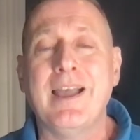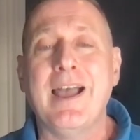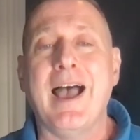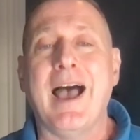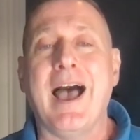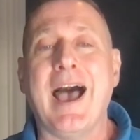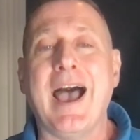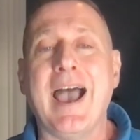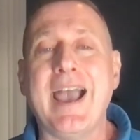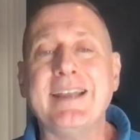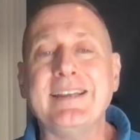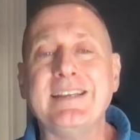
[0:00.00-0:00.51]

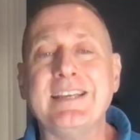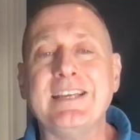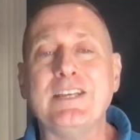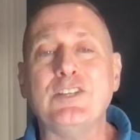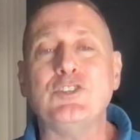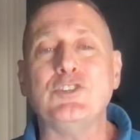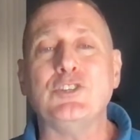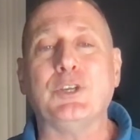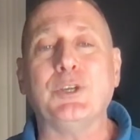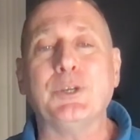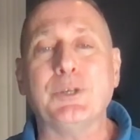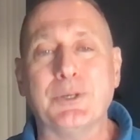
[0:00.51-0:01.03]
I need
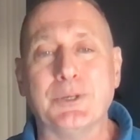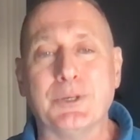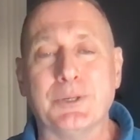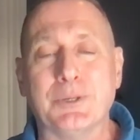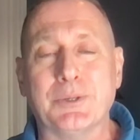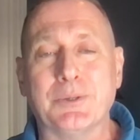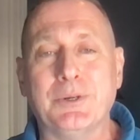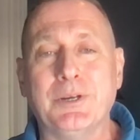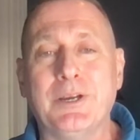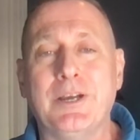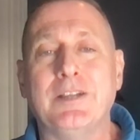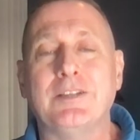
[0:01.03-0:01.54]

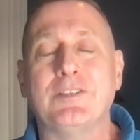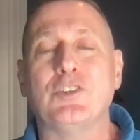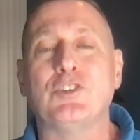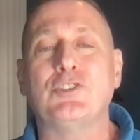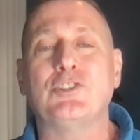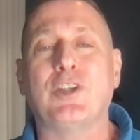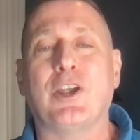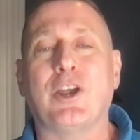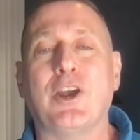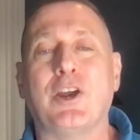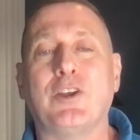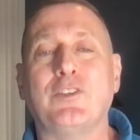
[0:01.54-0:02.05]
you to
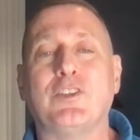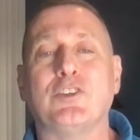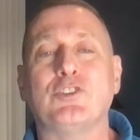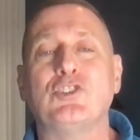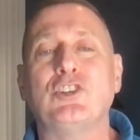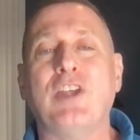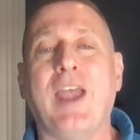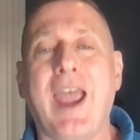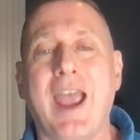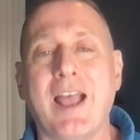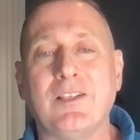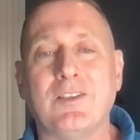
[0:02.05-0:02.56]
share the
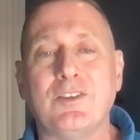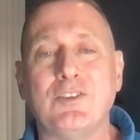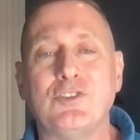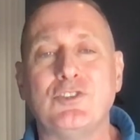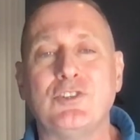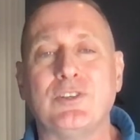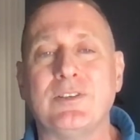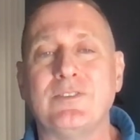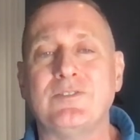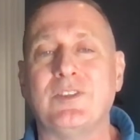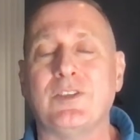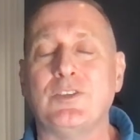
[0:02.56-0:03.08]

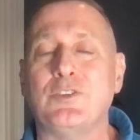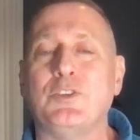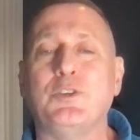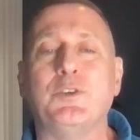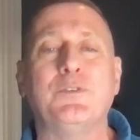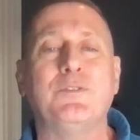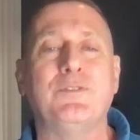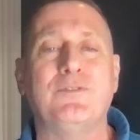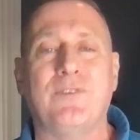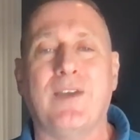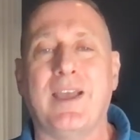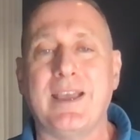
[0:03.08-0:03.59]
challenges that you
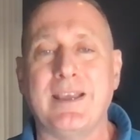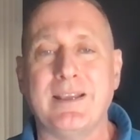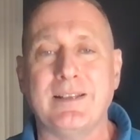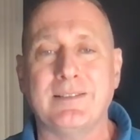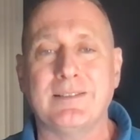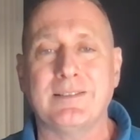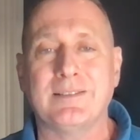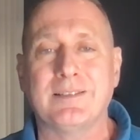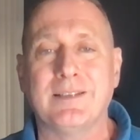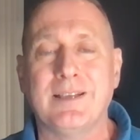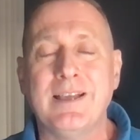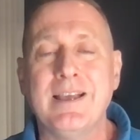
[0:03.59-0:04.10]

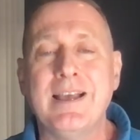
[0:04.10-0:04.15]
face.